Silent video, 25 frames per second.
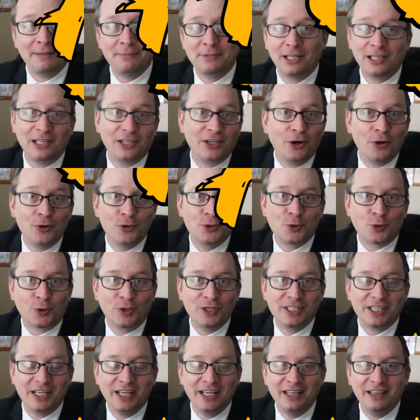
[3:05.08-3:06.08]
telling ghost
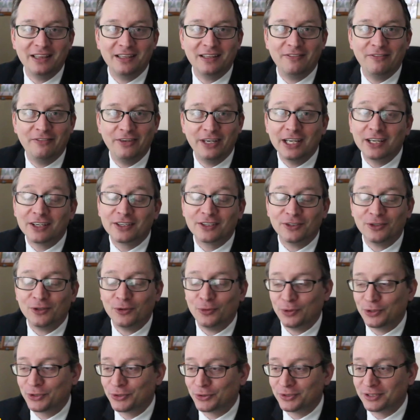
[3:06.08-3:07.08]
stories in the
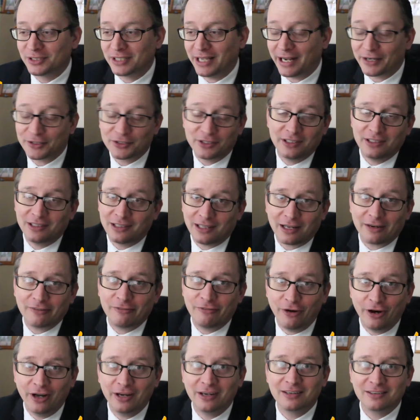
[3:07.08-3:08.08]
vehicle, which was actually a lot of
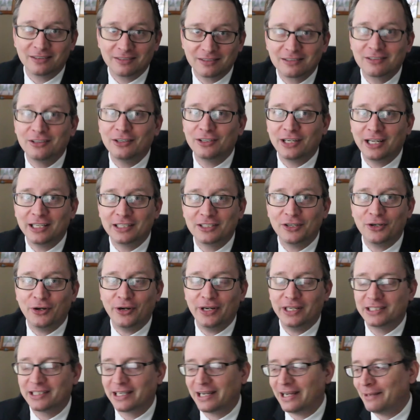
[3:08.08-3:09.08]
fun. Good get to know
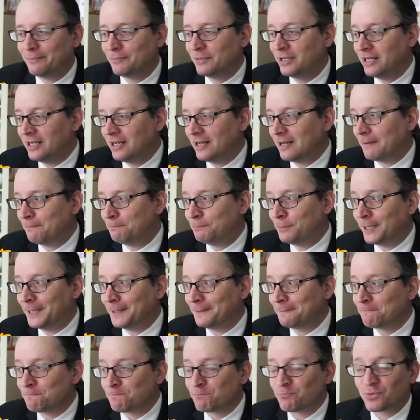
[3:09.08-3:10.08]
you time.
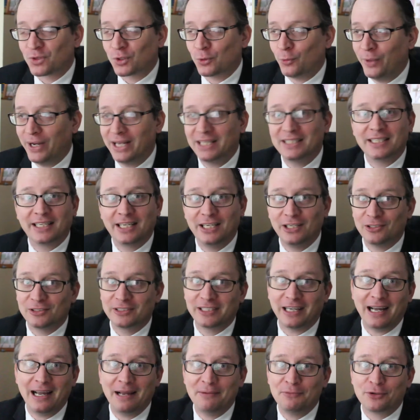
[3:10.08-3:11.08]
But we had to kill
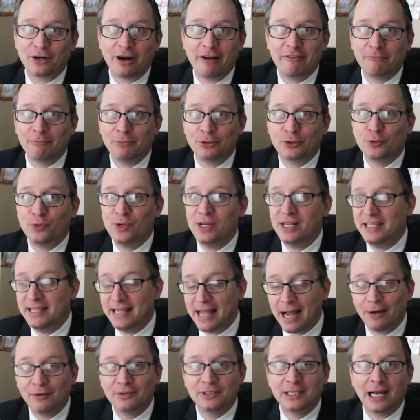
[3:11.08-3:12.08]
time driving between
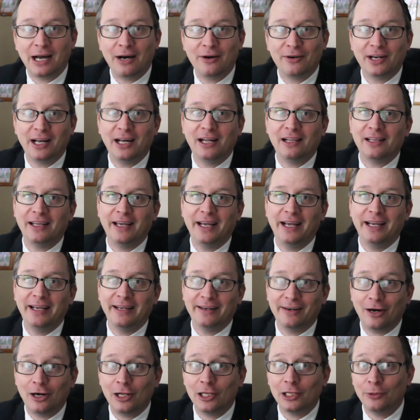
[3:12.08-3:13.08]
downtown LA
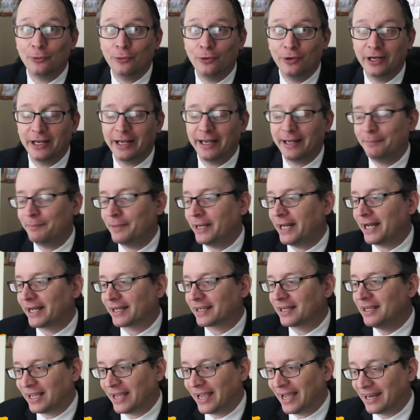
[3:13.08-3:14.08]
and Hollywood and
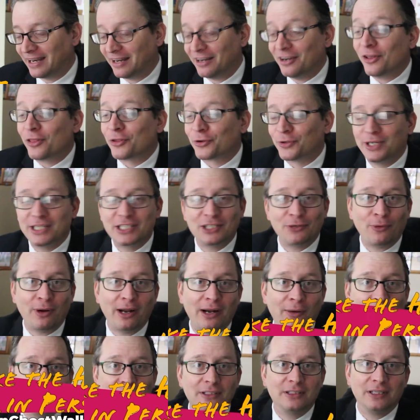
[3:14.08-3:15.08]
back. And another reason why
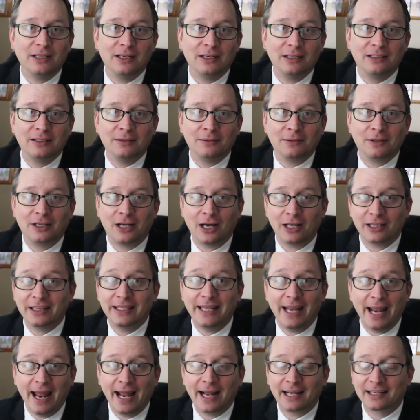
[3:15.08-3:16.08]
I wanted to cut
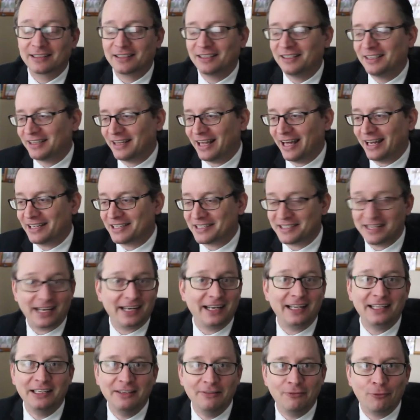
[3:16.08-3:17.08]
the act, that it's not
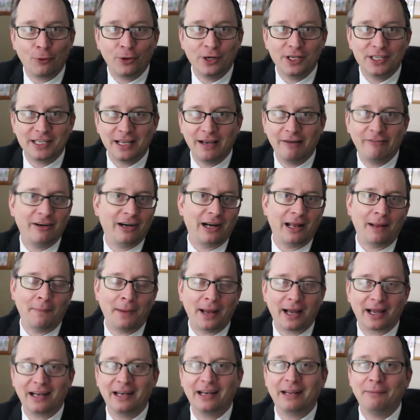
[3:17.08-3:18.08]
1947 and I'm
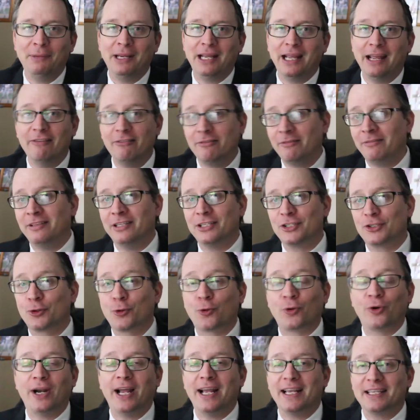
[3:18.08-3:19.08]
not going to be giving this
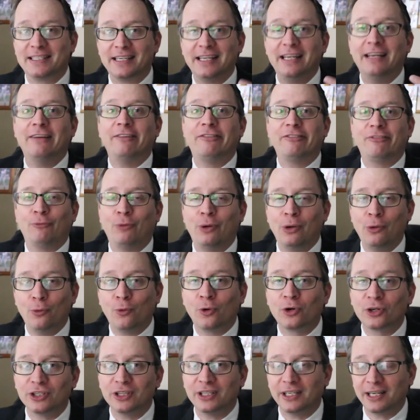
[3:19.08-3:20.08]
tour as if we
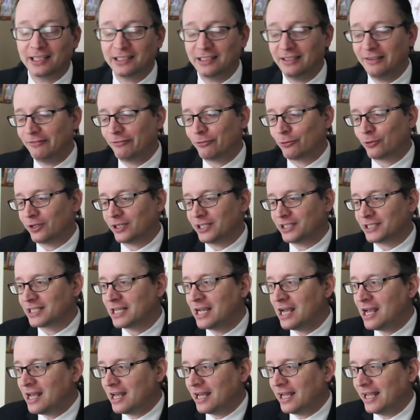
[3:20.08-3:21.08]
were in the 1940s,
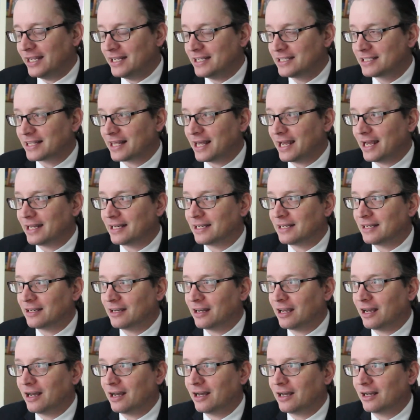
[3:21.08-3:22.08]
is that
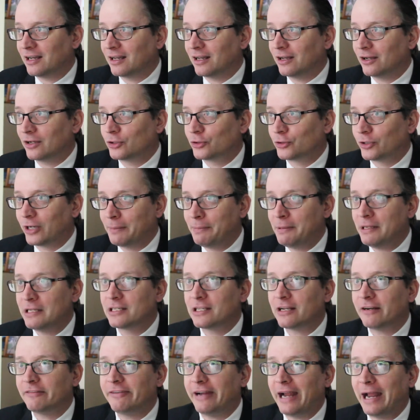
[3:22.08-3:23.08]
creepy
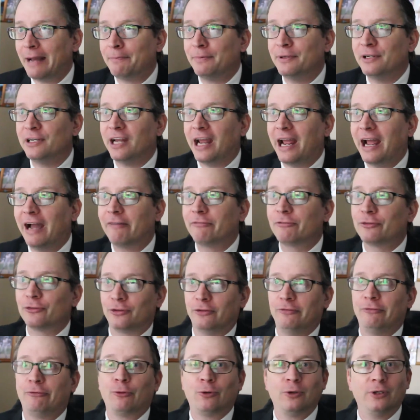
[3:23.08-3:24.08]
stuff happened after
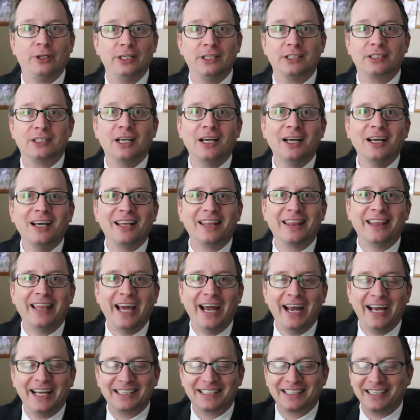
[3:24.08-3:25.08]
the 40s
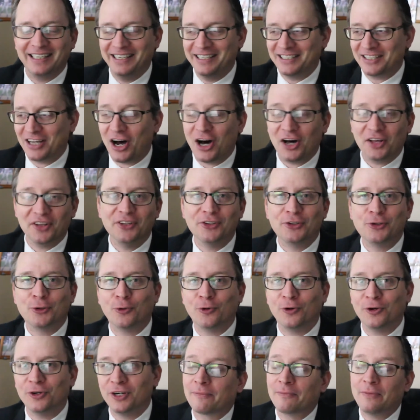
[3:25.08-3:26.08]
that is on the
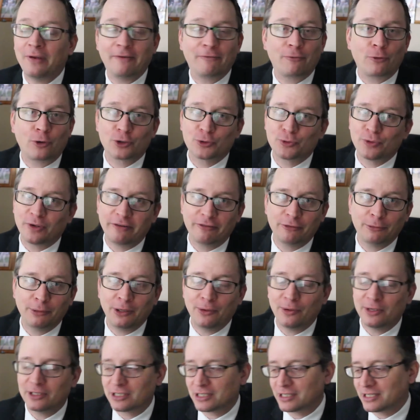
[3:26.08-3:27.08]
tour. And of course, what everybody
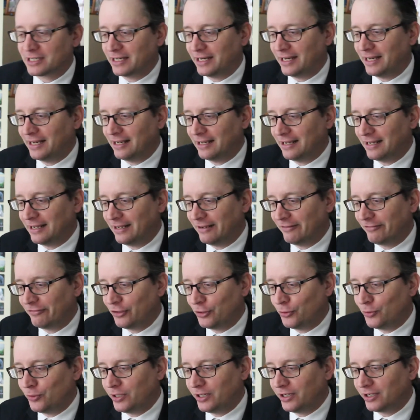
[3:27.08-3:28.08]
wants to see, if
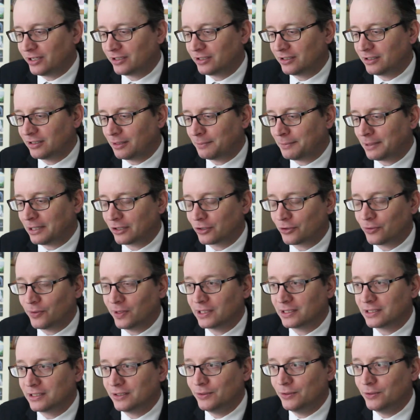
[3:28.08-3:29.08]
you hear about
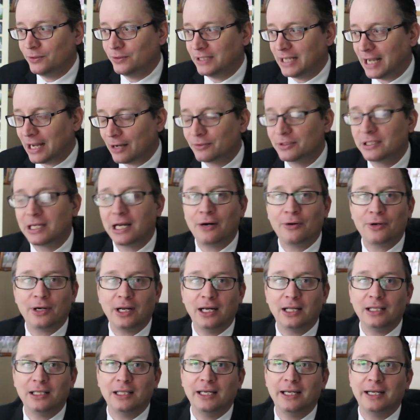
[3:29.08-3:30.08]
going to downtown
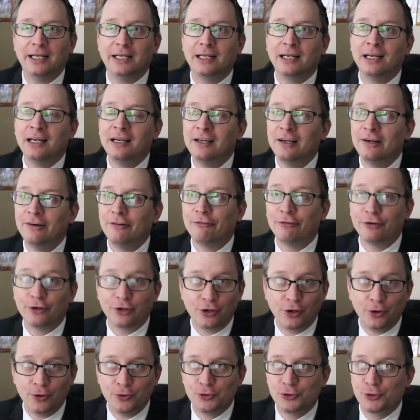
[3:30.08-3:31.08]
LA for a
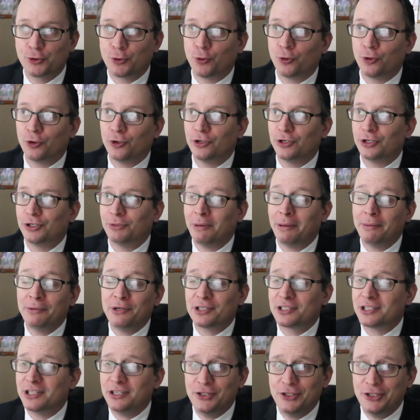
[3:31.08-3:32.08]
ghost tour, or maybe
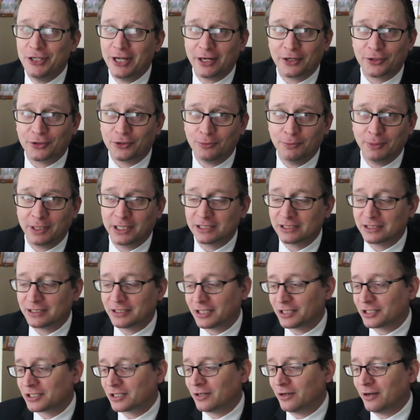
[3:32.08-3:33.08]
just in general, because it's
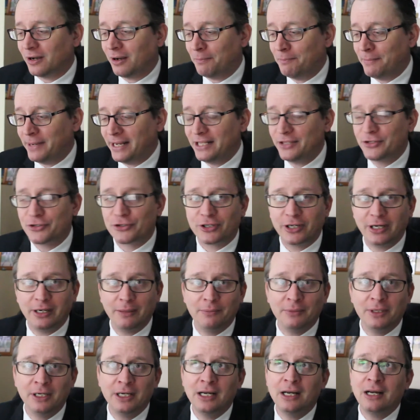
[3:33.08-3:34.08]
such a
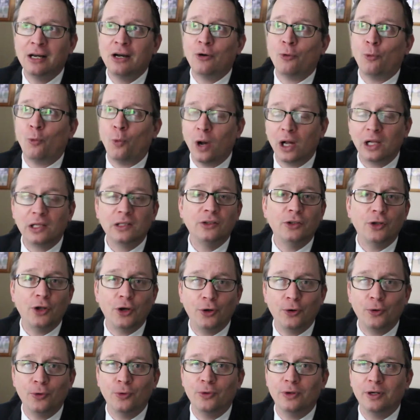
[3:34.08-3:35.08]
mainstream,
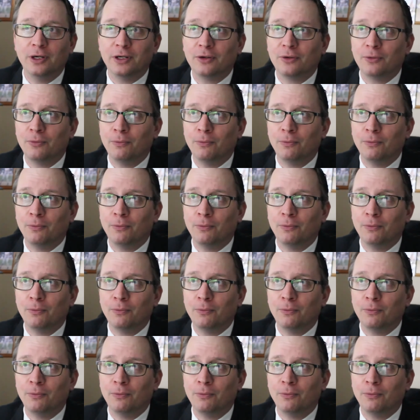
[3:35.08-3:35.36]
well-known,